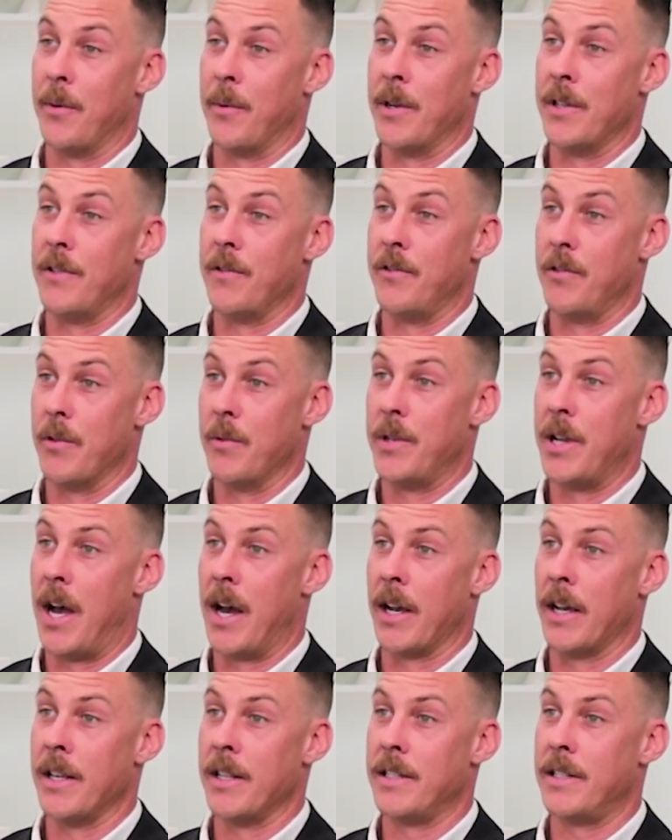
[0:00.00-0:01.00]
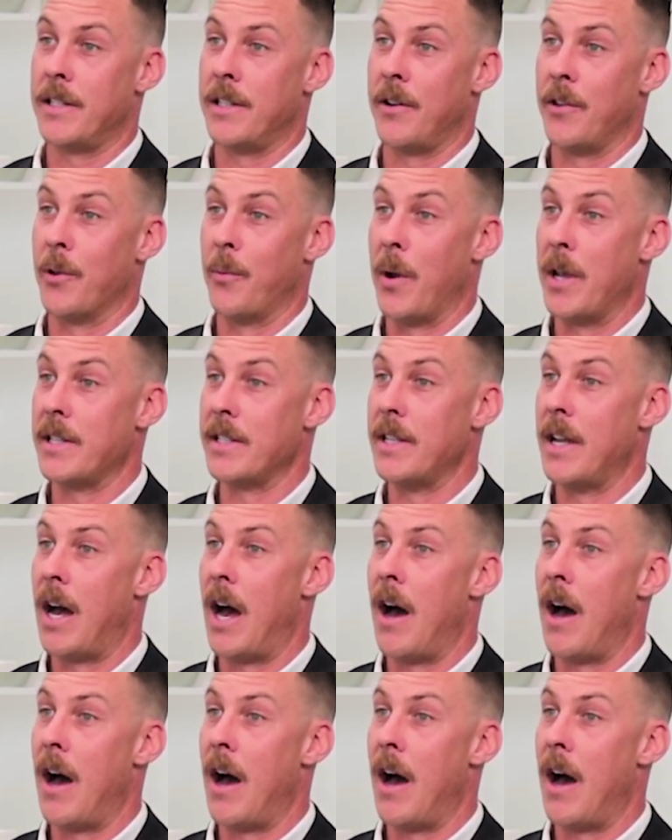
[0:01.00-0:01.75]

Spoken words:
kilometres of drill targets on the western